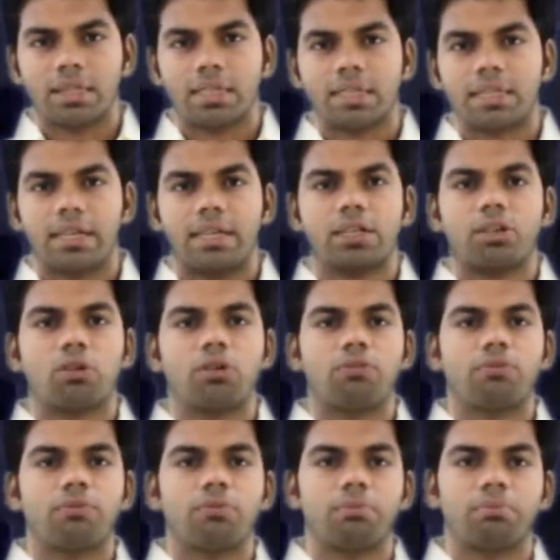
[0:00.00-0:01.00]
the center
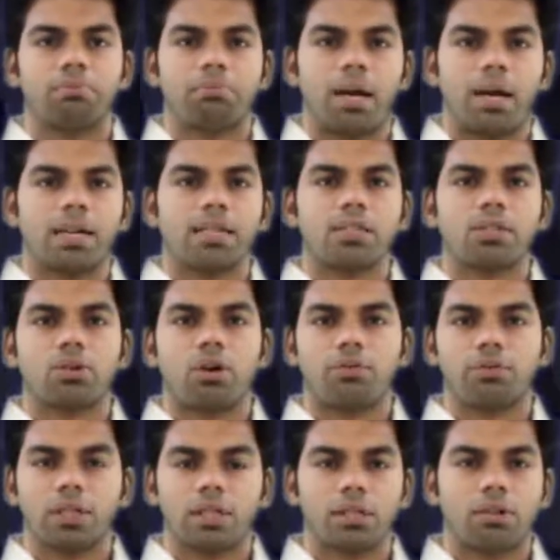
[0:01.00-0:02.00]
of mass
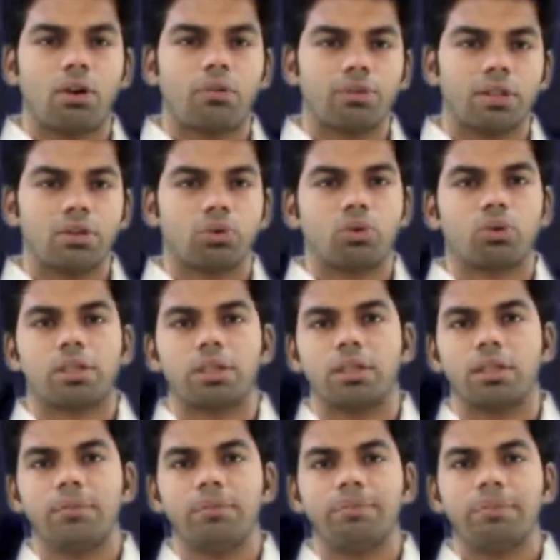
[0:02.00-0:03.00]
of the
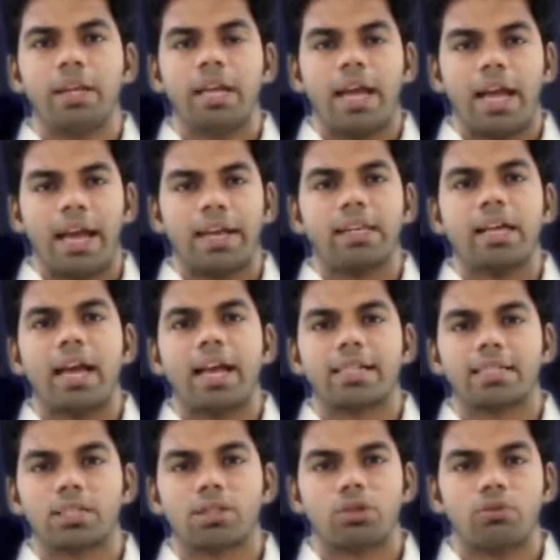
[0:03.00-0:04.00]
rotor and the
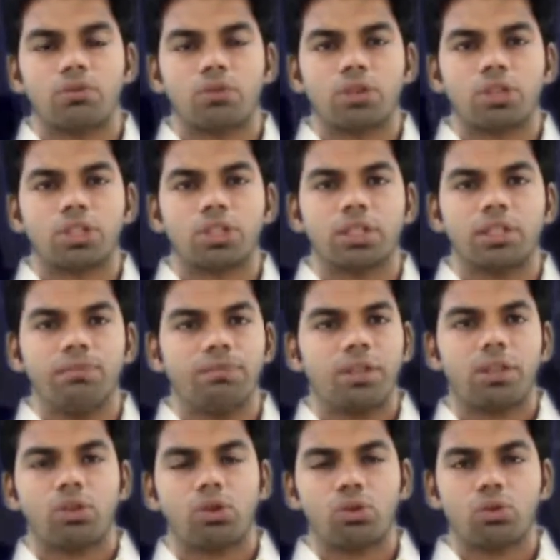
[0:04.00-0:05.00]
axis of rotation
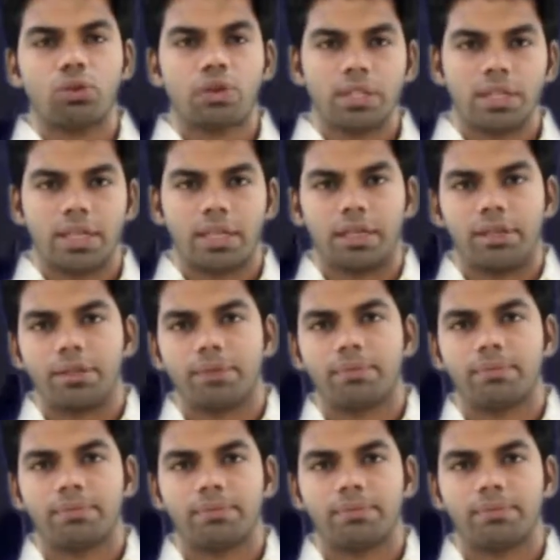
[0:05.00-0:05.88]
will not coincide,